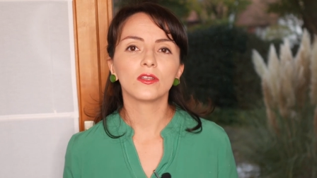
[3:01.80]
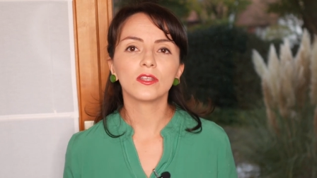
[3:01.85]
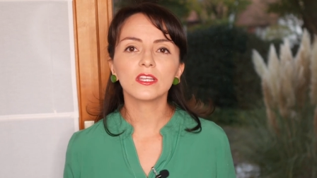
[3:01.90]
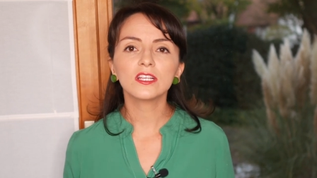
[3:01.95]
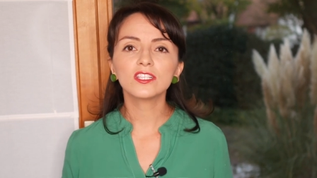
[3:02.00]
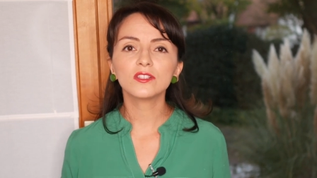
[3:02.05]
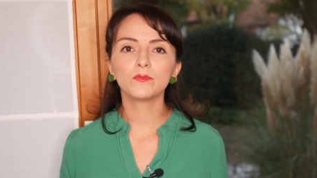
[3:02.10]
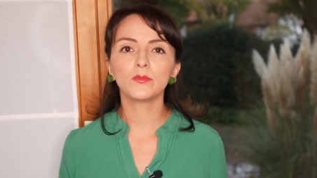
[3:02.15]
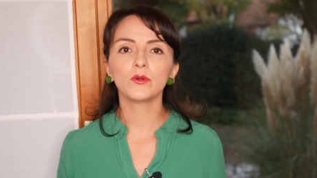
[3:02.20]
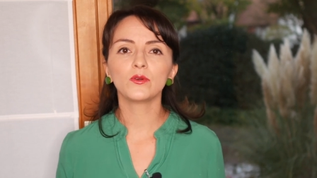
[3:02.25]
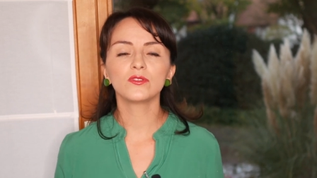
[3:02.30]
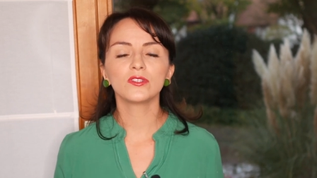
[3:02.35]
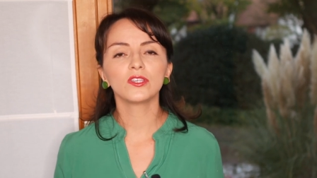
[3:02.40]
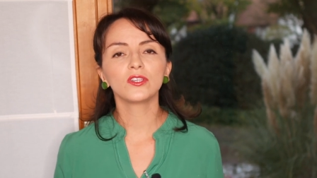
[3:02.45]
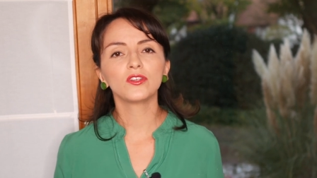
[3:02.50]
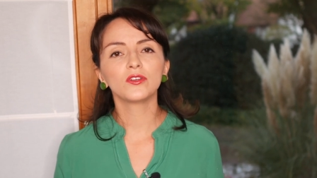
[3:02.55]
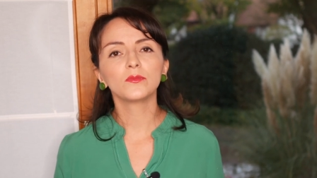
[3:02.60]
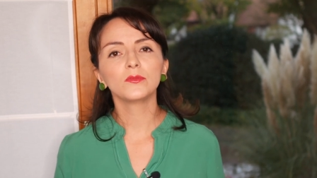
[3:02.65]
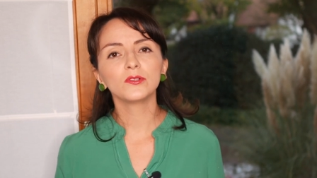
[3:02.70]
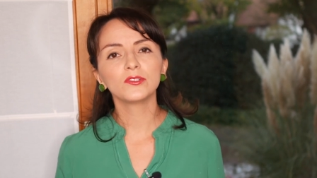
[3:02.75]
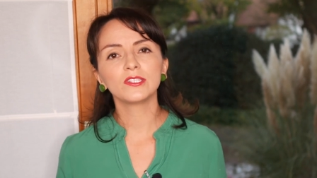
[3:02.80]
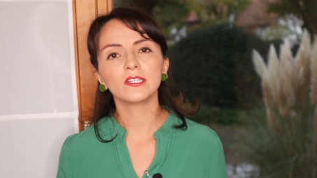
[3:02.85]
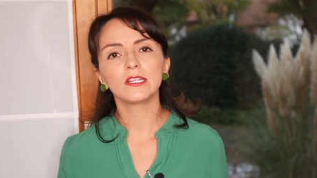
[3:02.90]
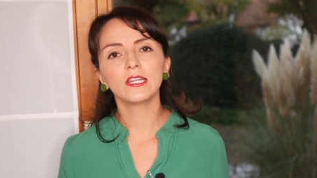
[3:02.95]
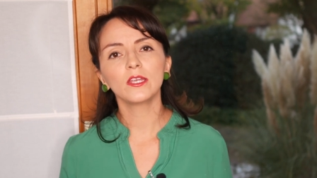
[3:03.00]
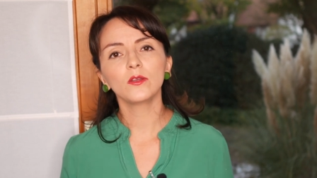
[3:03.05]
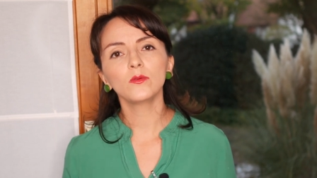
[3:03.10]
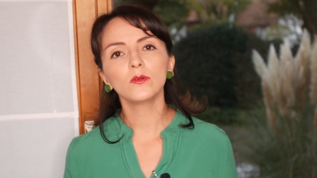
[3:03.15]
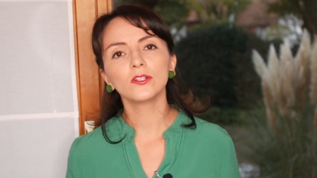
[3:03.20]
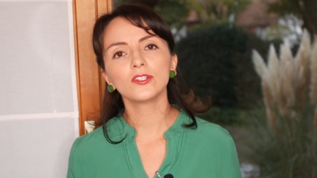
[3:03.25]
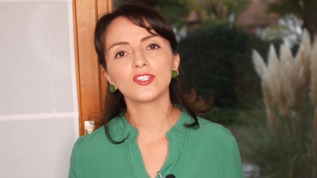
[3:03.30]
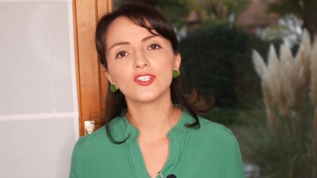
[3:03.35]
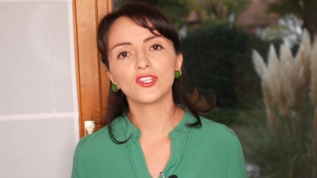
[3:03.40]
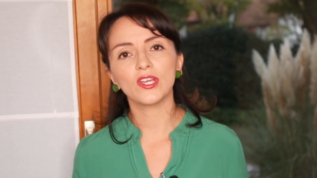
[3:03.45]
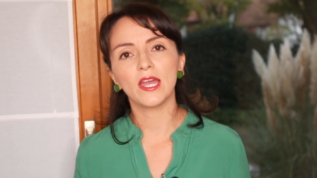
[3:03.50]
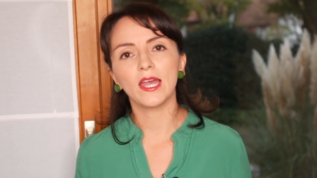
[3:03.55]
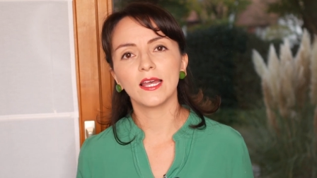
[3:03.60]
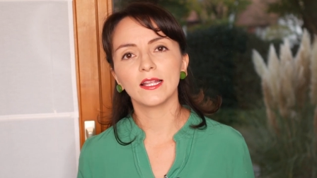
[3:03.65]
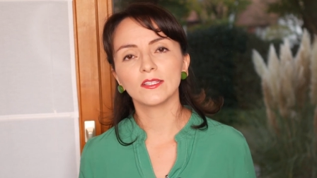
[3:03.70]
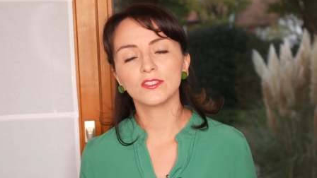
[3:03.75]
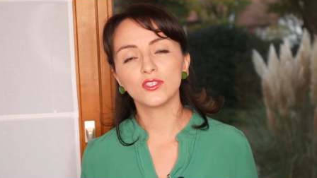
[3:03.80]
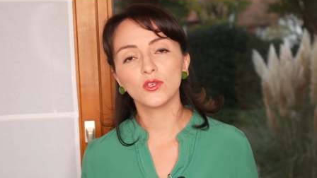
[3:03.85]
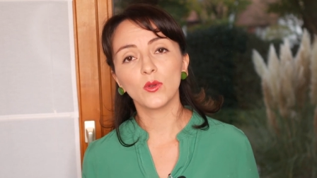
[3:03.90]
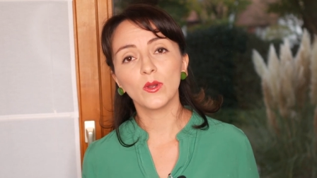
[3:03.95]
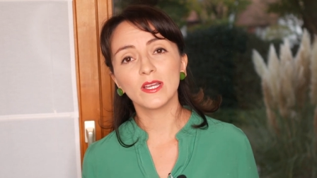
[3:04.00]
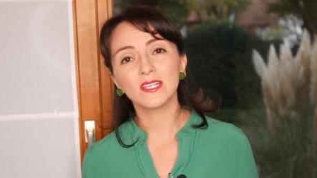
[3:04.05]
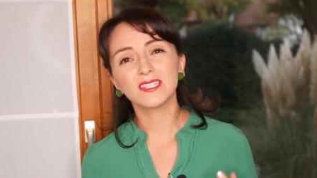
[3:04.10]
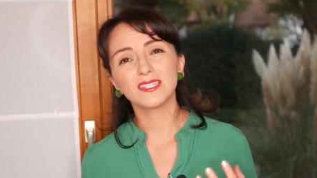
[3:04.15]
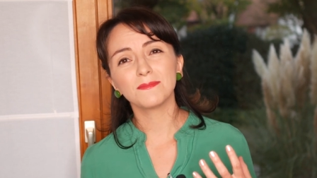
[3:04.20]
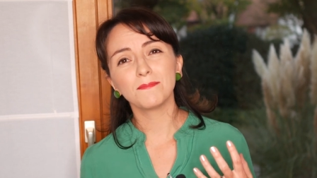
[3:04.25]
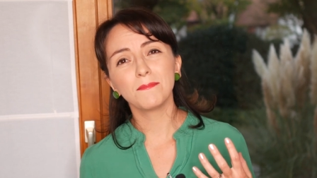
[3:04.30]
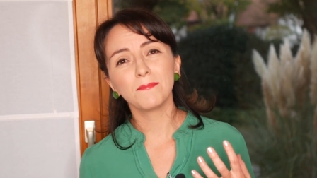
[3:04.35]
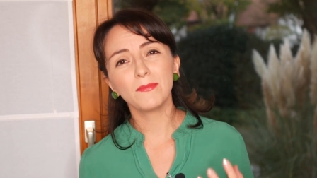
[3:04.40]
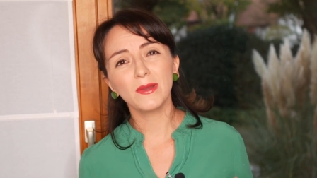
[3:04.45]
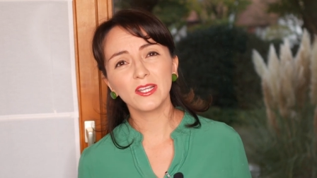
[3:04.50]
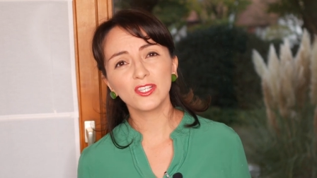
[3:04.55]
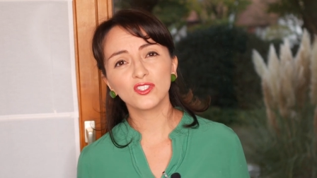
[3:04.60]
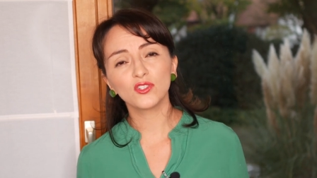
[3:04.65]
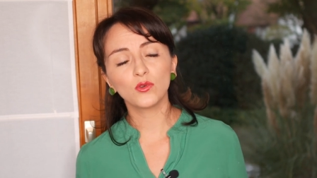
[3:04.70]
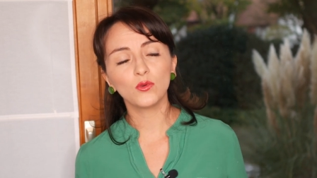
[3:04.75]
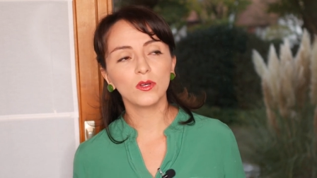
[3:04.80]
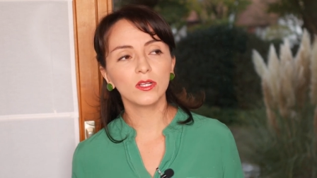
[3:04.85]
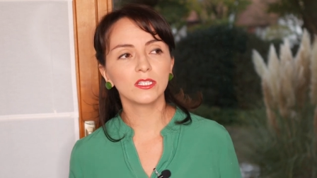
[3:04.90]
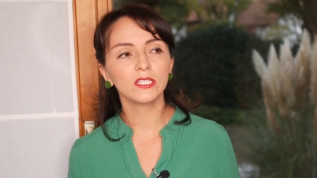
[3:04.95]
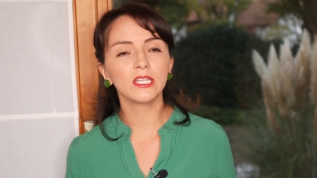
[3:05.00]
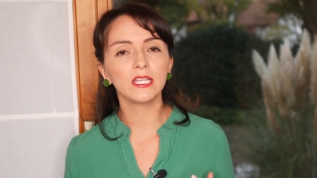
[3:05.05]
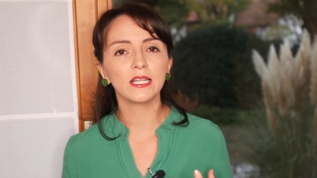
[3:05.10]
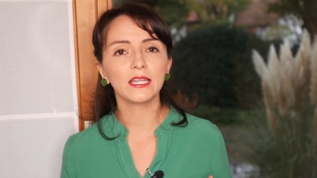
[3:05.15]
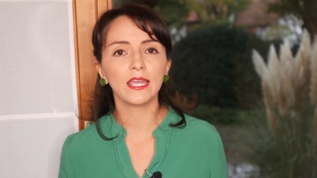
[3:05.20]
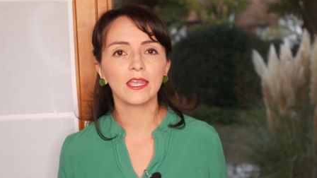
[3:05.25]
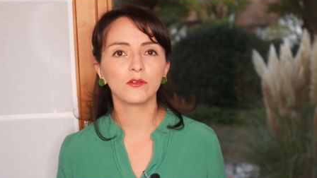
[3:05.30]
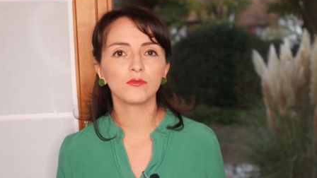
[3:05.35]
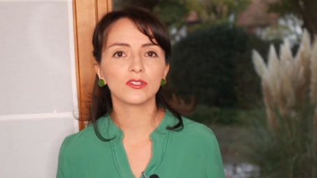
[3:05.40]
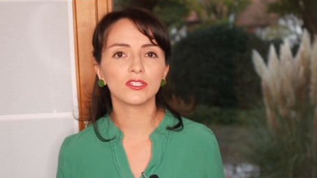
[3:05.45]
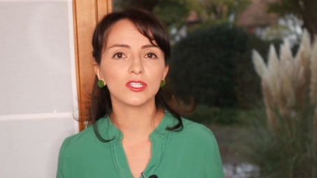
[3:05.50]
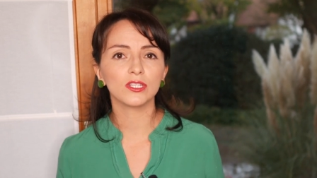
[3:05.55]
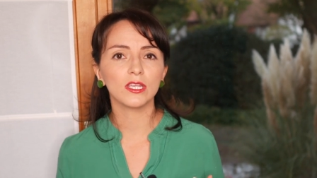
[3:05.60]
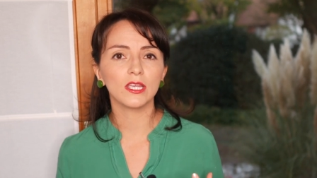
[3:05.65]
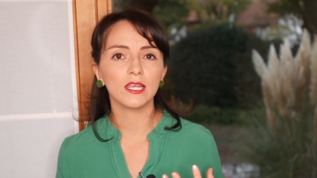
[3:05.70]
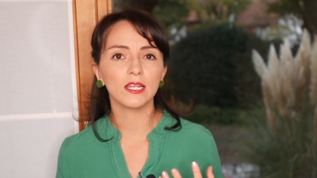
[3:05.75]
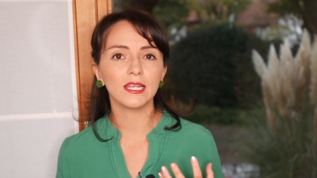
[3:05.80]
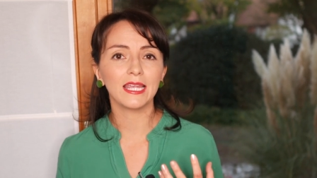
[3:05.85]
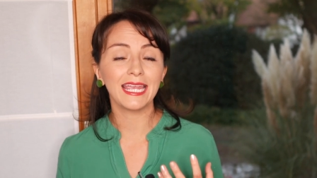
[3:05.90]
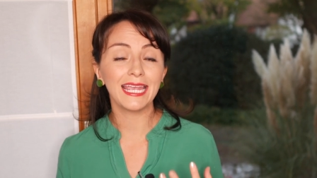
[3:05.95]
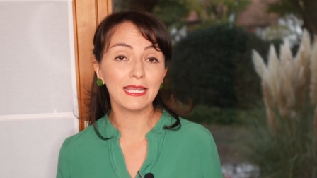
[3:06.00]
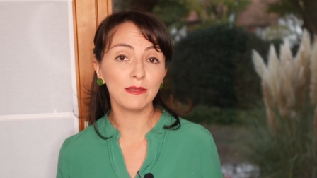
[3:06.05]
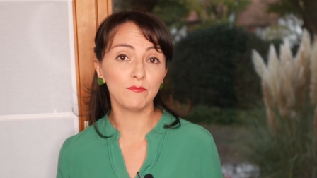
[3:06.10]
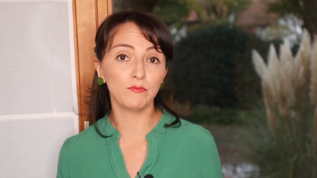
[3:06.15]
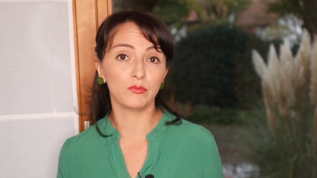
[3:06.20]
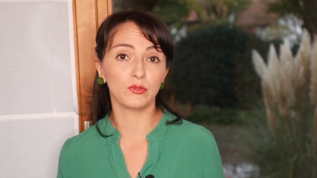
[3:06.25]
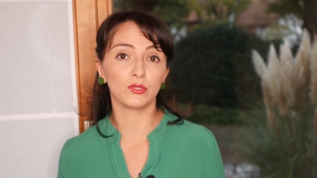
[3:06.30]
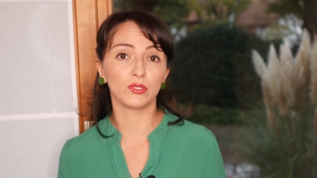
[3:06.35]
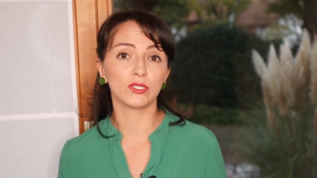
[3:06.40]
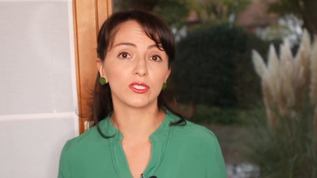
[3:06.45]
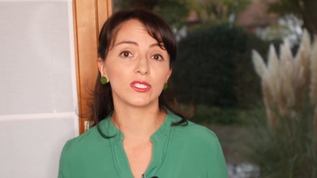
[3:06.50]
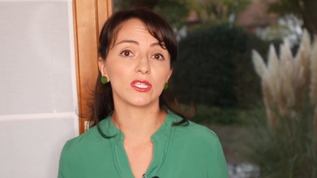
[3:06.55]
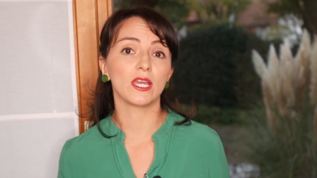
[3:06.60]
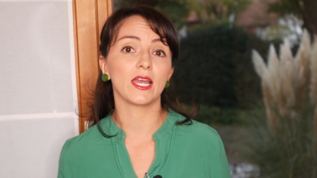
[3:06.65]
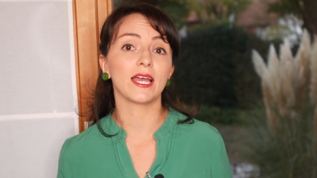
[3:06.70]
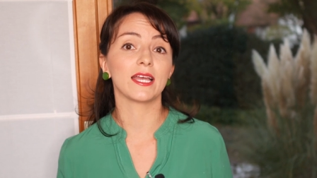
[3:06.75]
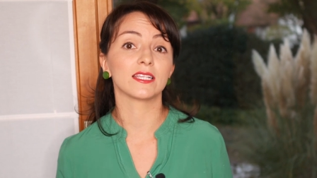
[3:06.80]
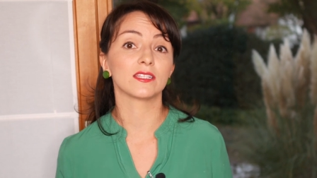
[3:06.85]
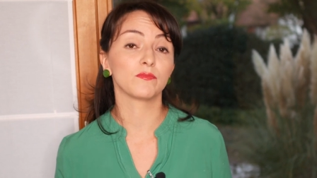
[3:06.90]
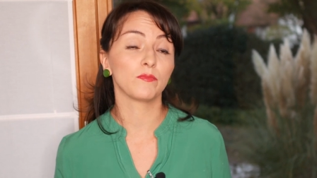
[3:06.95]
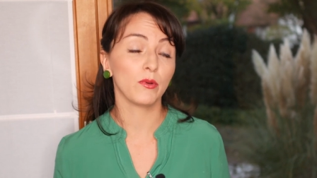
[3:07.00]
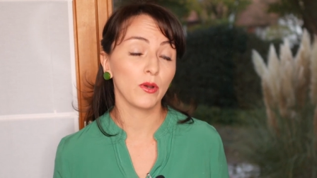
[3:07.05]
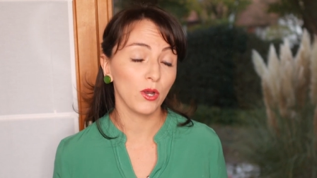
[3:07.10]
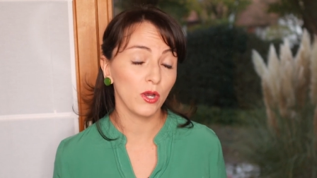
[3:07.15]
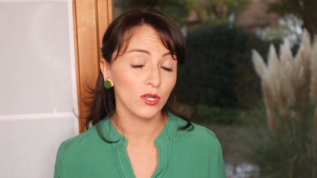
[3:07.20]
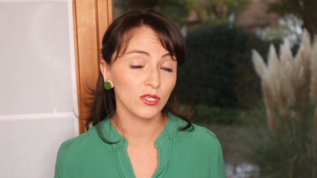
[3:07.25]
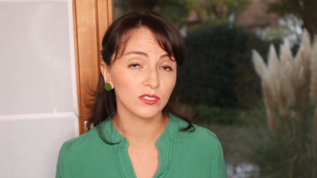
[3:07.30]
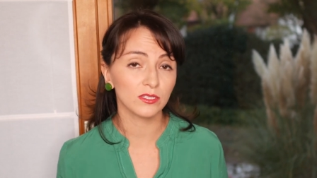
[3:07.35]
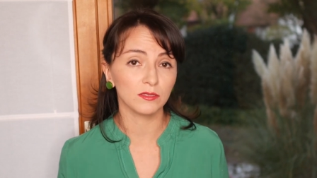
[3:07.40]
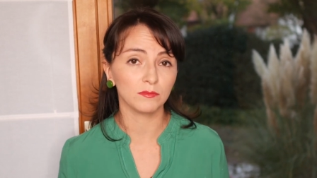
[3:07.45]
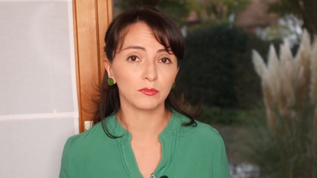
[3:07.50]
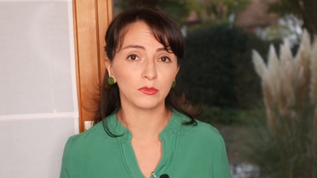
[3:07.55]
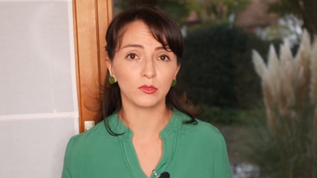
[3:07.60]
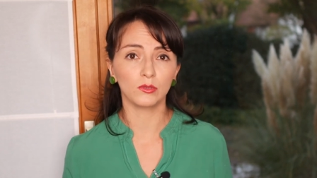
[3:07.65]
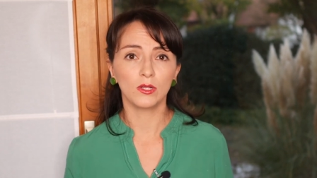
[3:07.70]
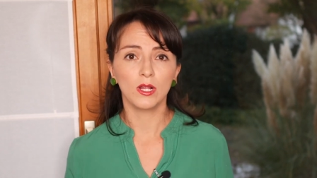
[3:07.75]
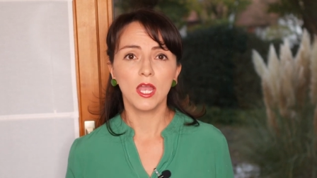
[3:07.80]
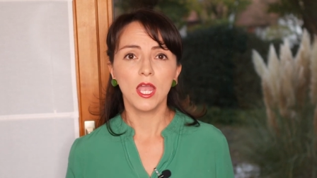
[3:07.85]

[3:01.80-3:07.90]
on exposing your multilingual child to as much quality language input as possible